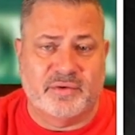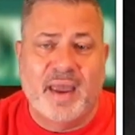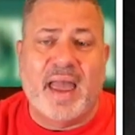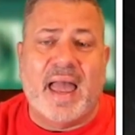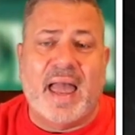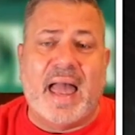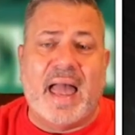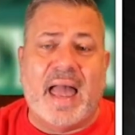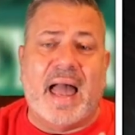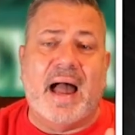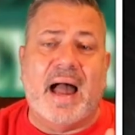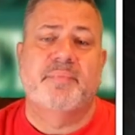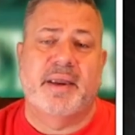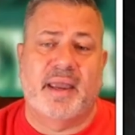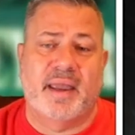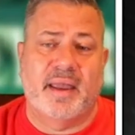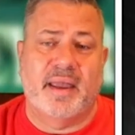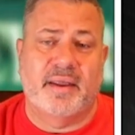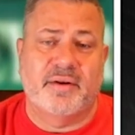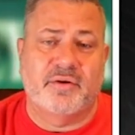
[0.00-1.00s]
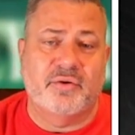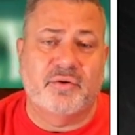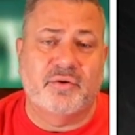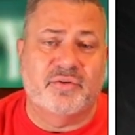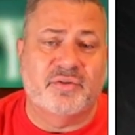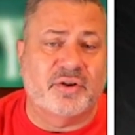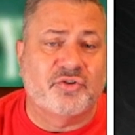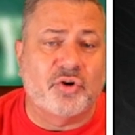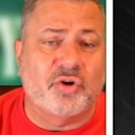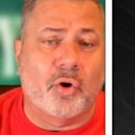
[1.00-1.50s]
Out of band uses a
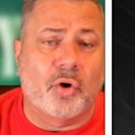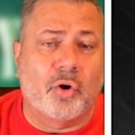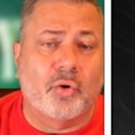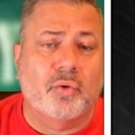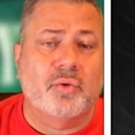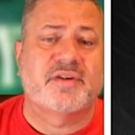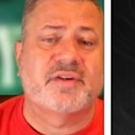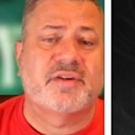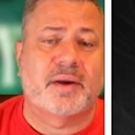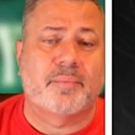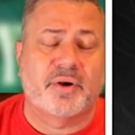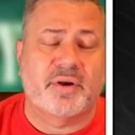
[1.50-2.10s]
totally separate